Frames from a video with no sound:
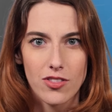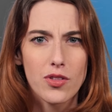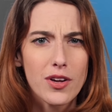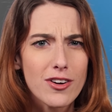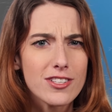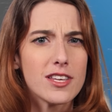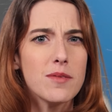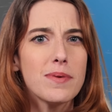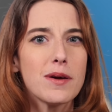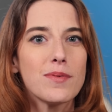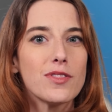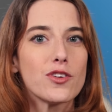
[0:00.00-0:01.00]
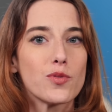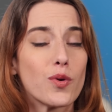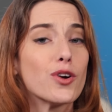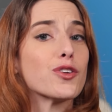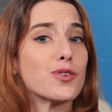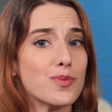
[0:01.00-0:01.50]
Though there are some people in this
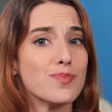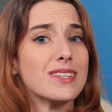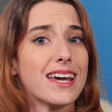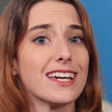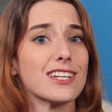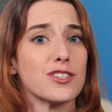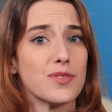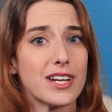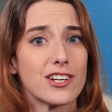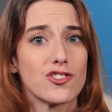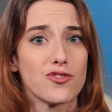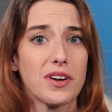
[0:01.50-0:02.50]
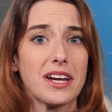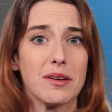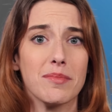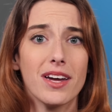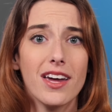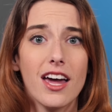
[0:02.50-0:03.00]
world who take it to an
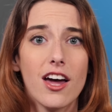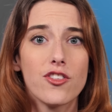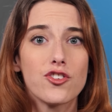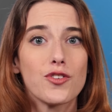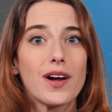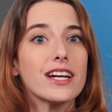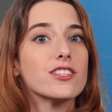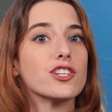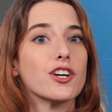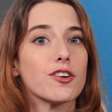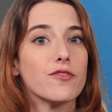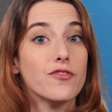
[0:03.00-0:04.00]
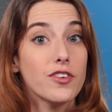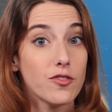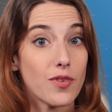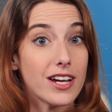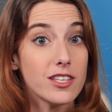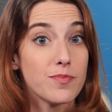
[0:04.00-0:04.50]
extreme. The Trans-Europe foot
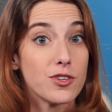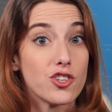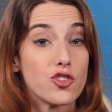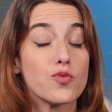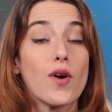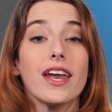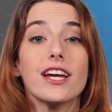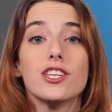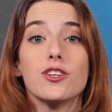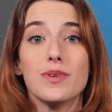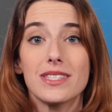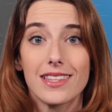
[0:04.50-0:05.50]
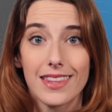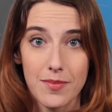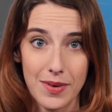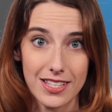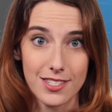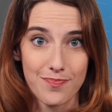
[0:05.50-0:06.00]
race pushes running to its
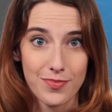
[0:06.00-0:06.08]
limits.